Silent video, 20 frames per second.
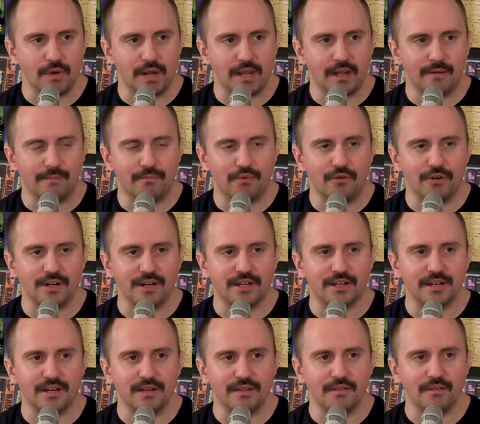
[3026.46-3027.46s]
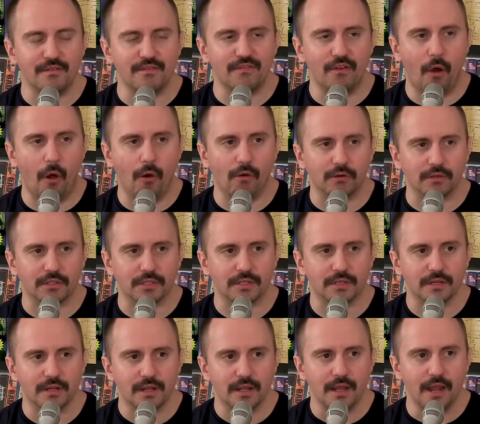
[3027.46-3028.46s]
We could put it in the vault
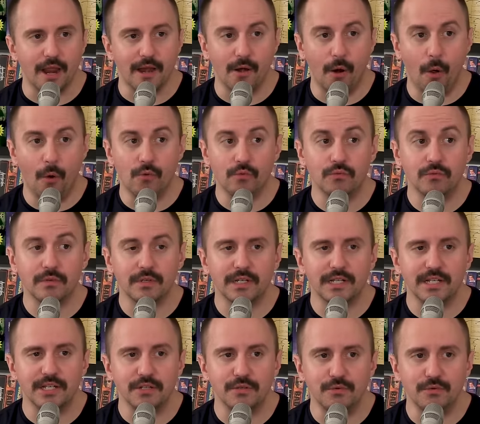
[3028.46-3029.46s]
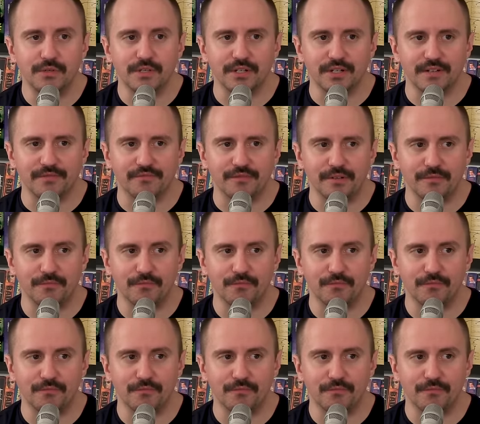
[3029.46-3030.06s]
and only use it if we